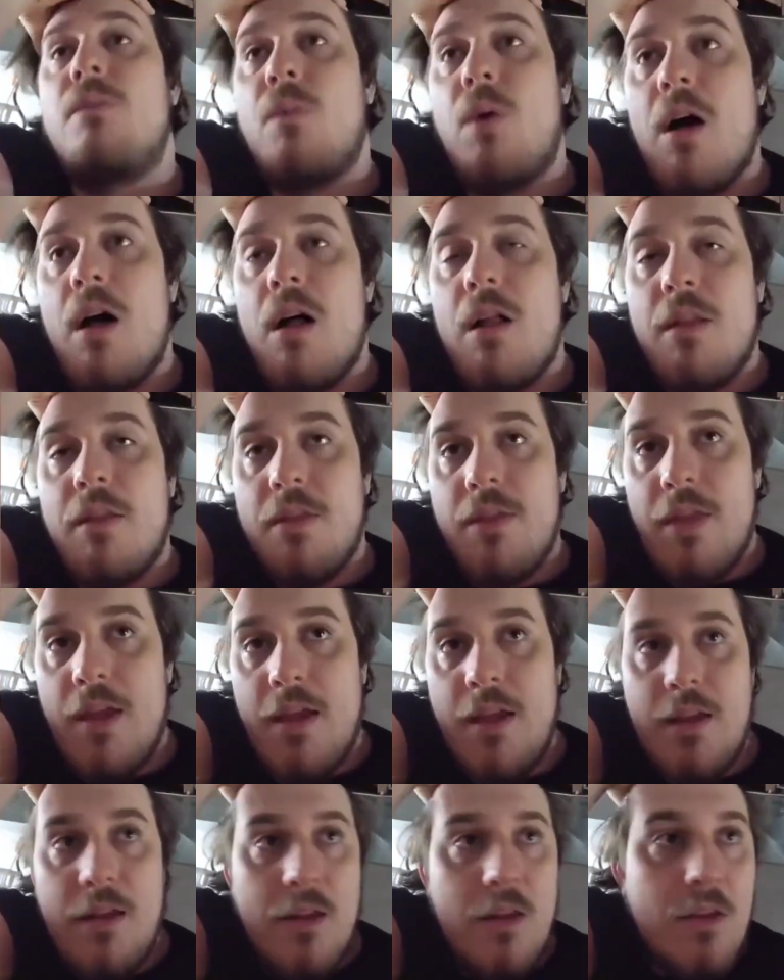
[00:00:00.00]
well
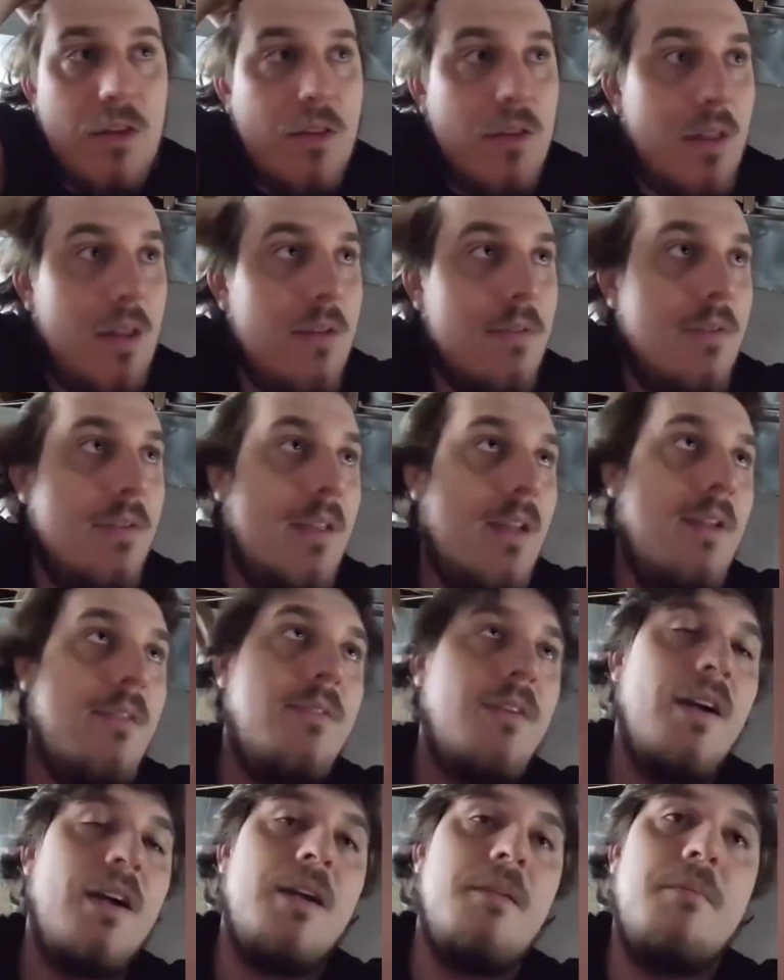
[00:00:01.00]
they they they
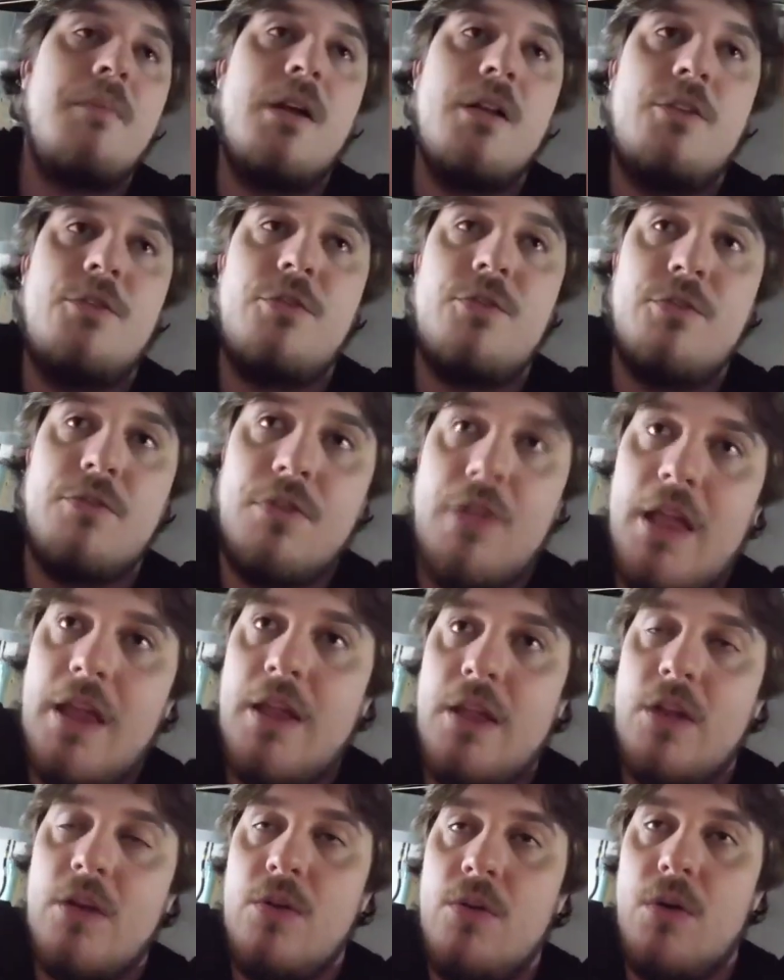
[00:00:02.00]
very much
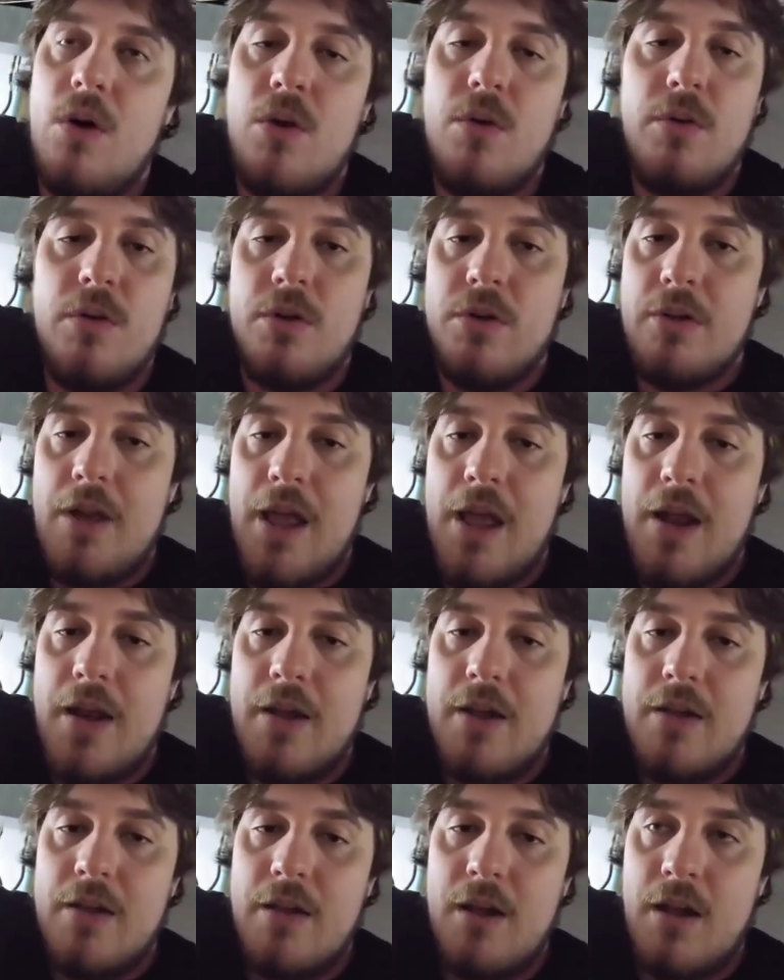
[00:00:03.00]
let you own your
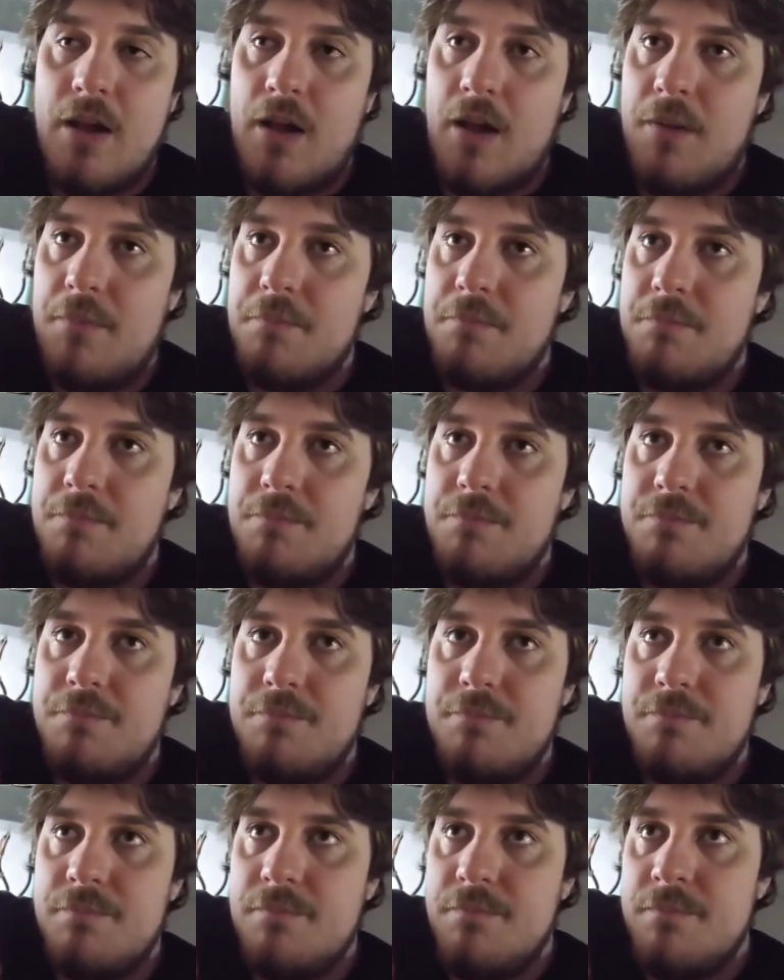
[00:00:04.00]
data. Um,
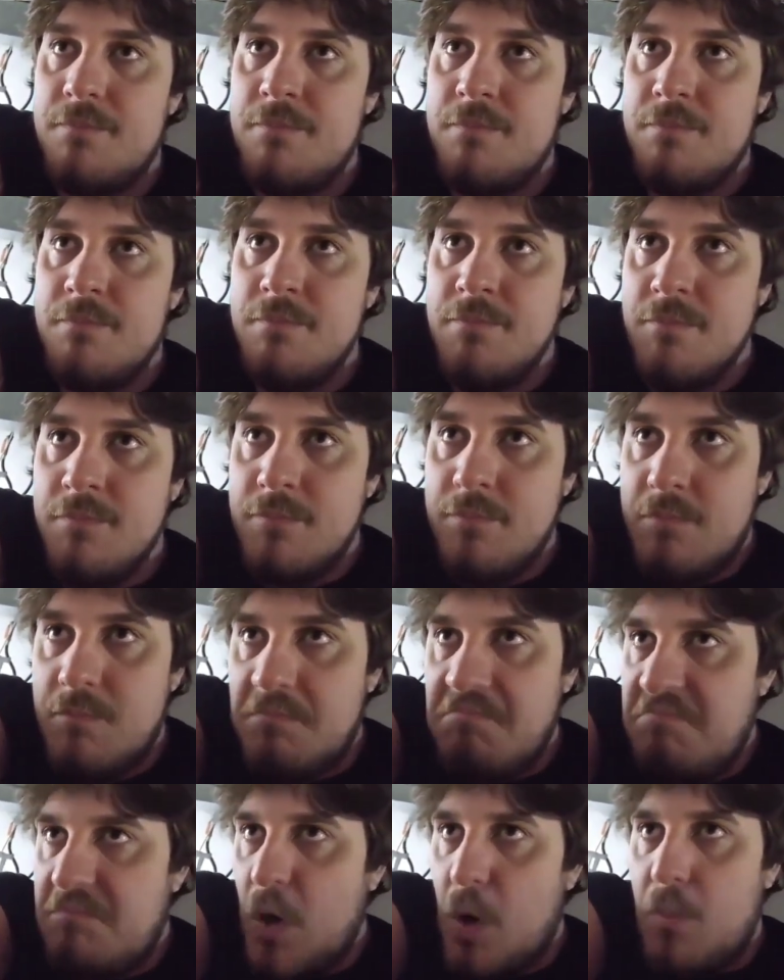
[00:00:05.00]

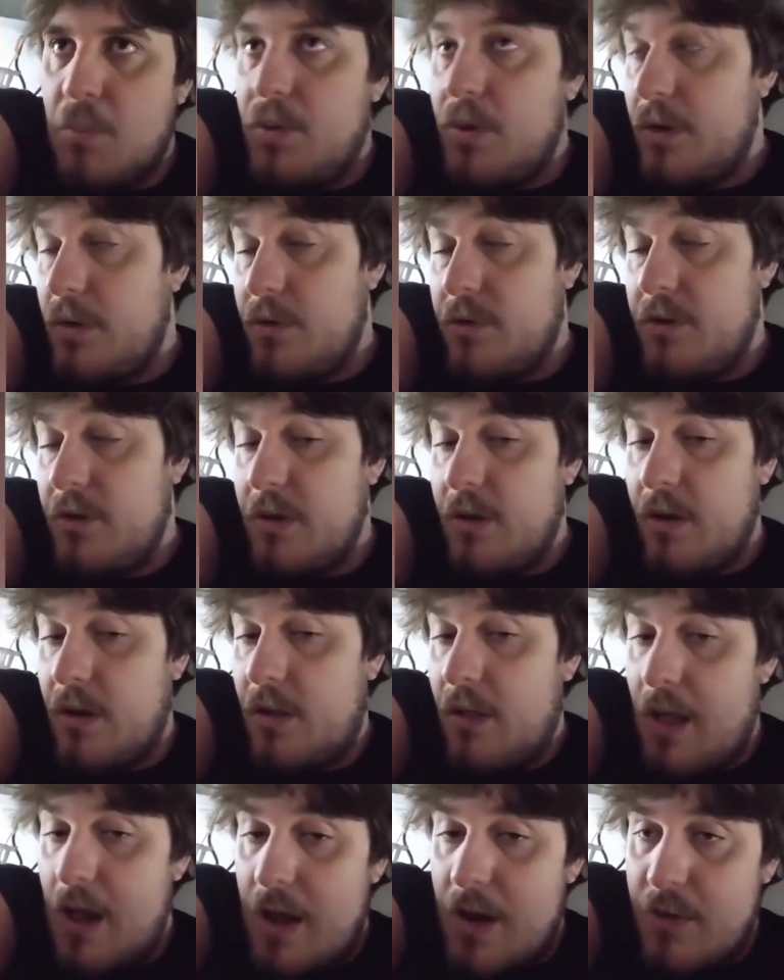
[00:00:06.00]
don't put your shit in the
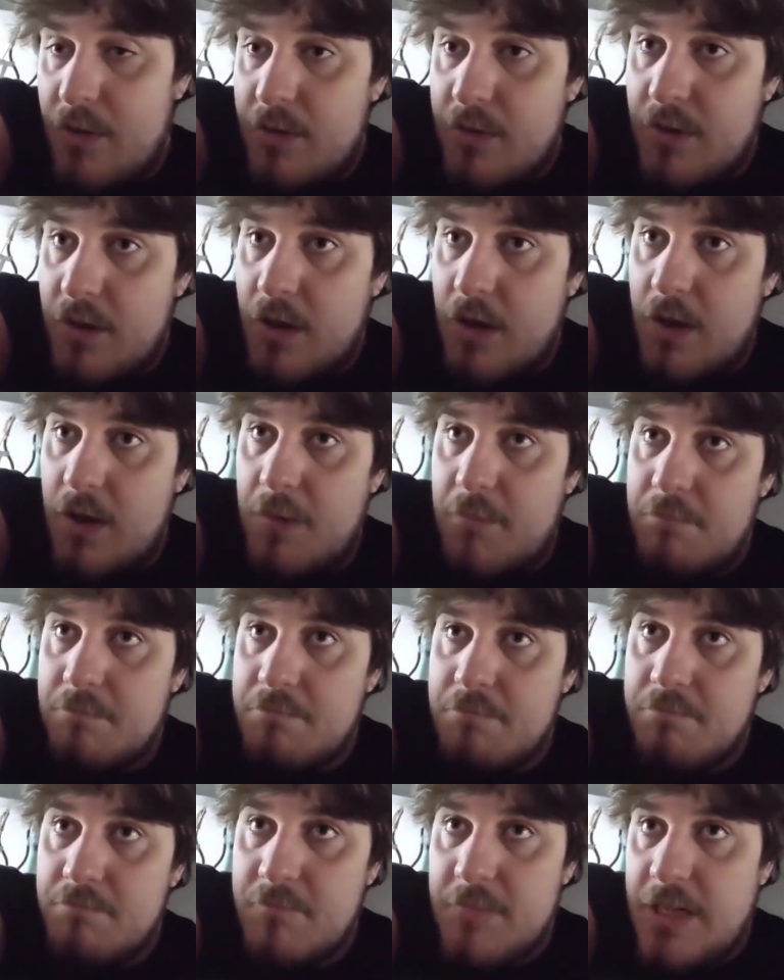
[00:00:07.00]
cloud.
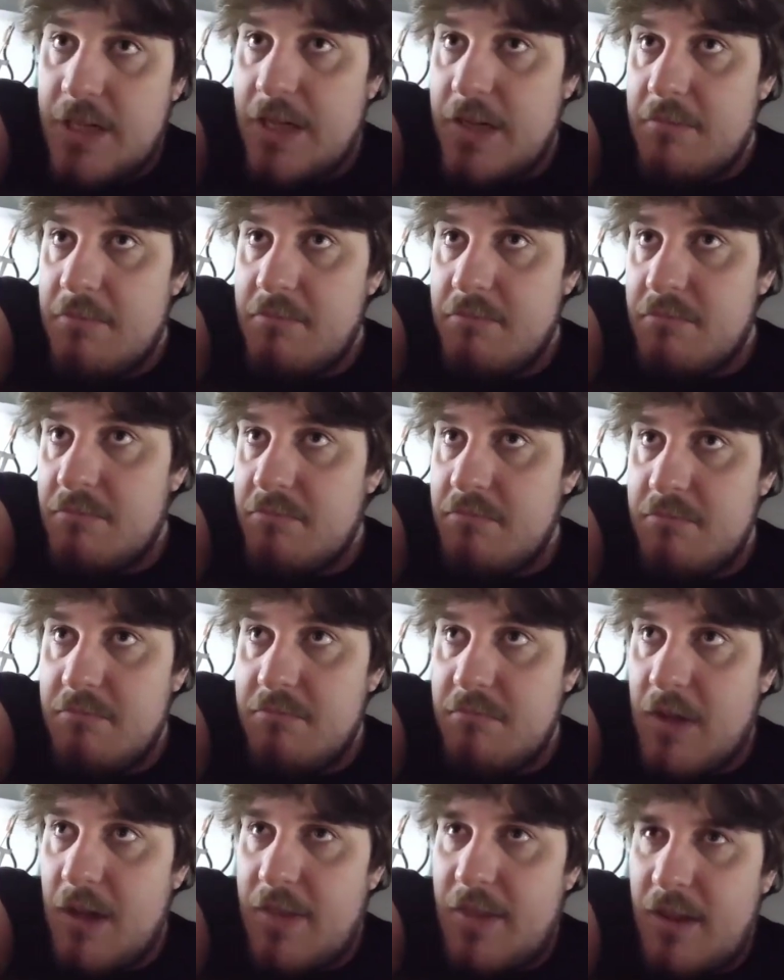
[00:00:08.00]
Um, get
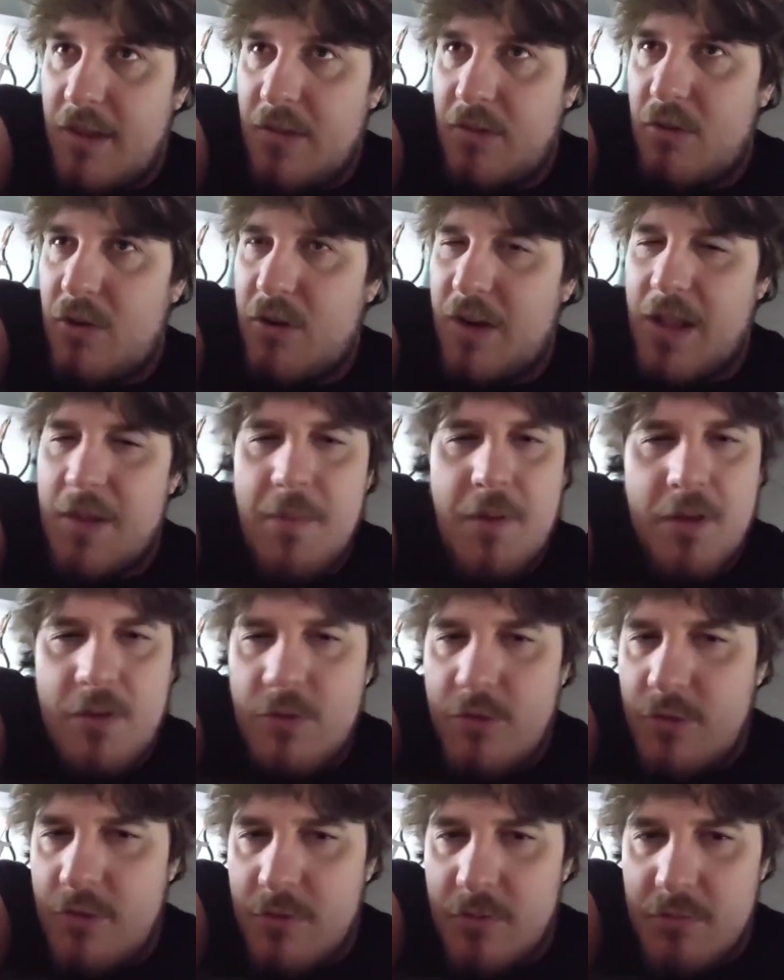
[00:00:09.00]
I think it's called
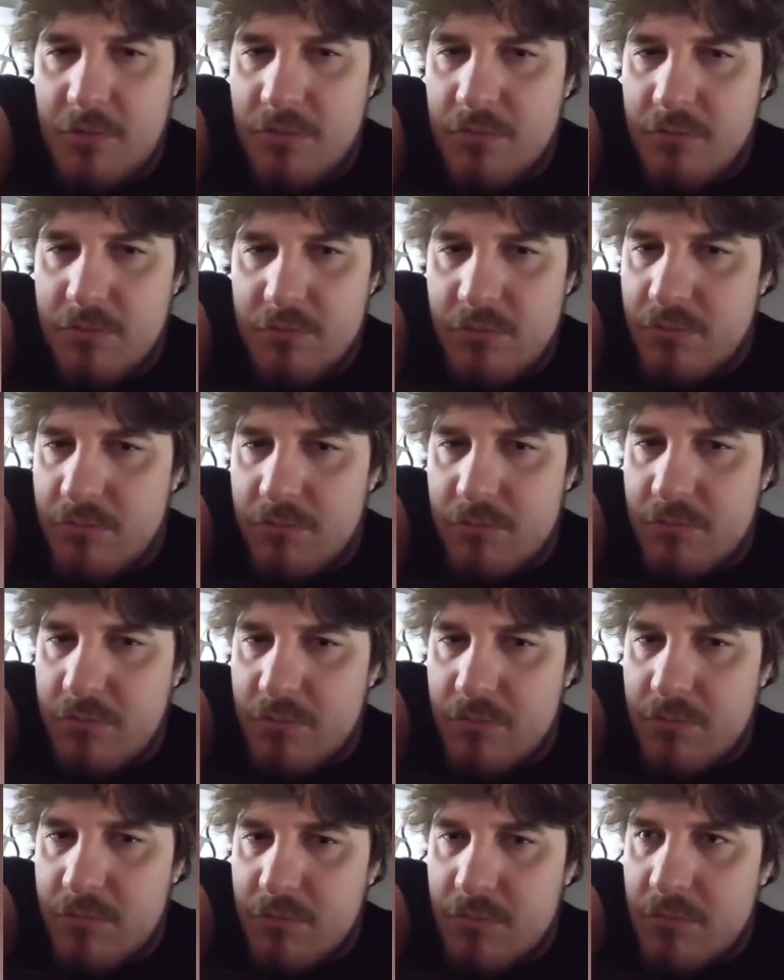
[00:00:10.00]
Immich,
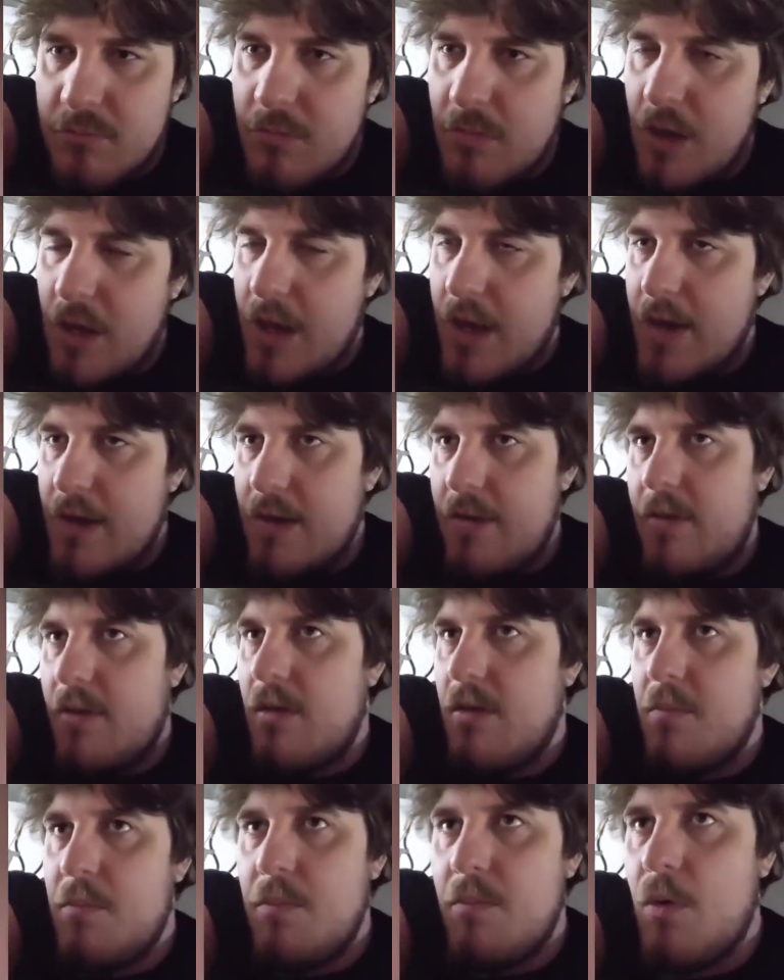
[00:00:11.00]
and it's
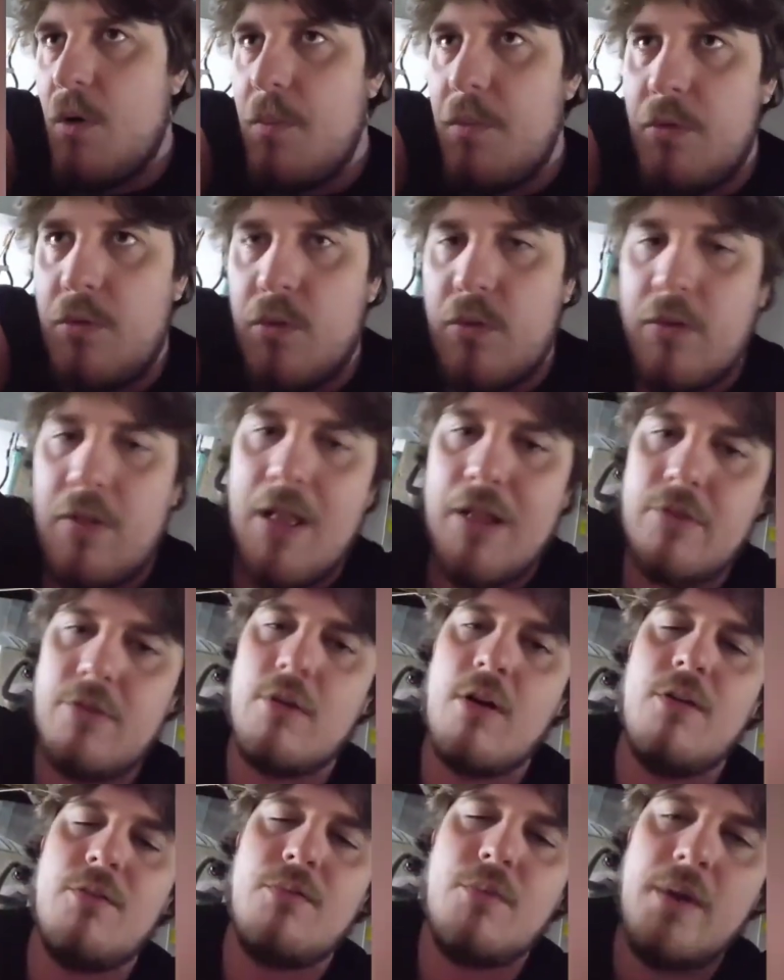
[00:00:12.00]
a open source cloud
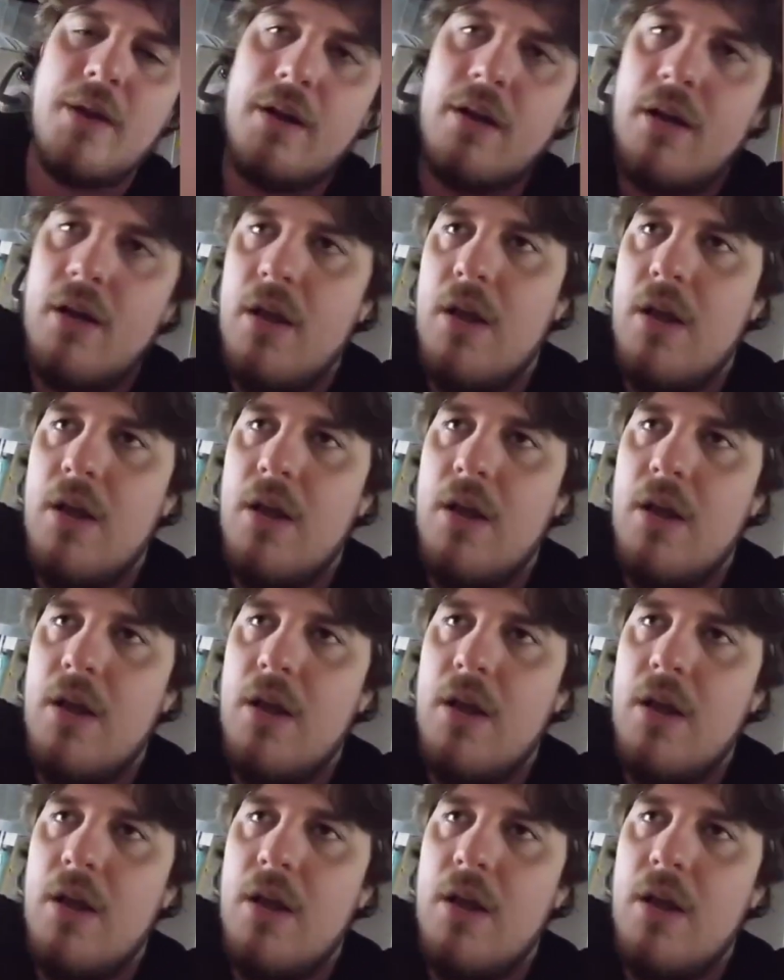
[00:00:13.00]
software.